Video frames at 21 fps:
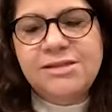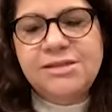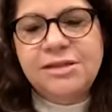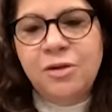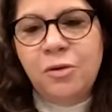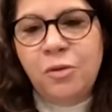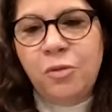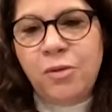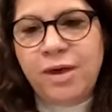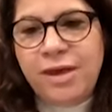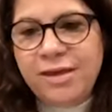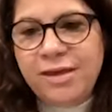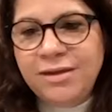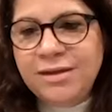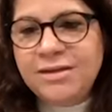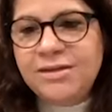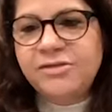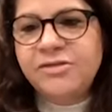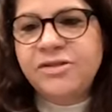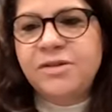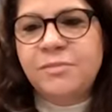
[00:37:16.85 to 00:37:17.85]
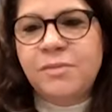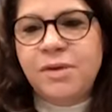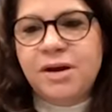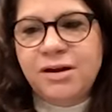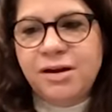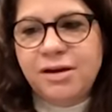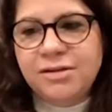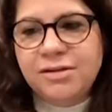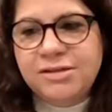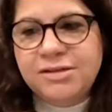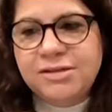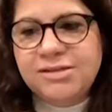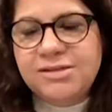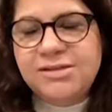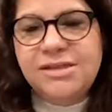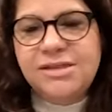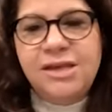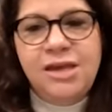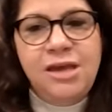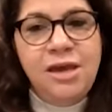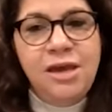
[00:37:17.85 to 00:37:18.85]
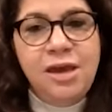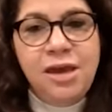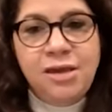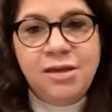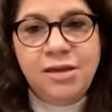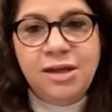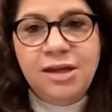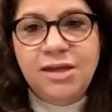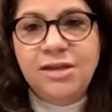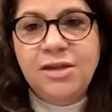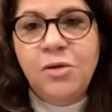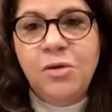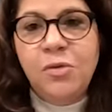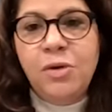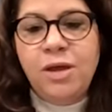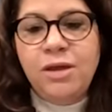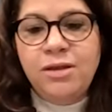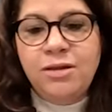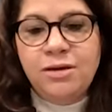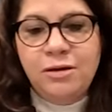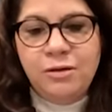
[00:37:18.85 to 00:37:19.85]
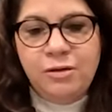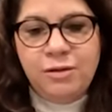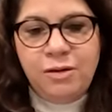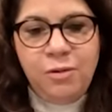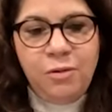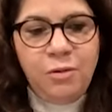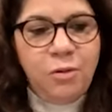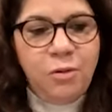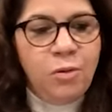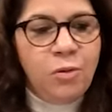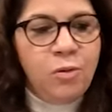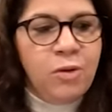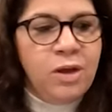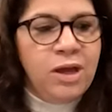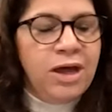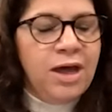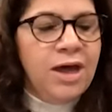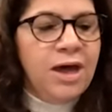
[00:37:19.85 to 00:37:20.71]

the way that the market is seeing, and like the way they're gonna go.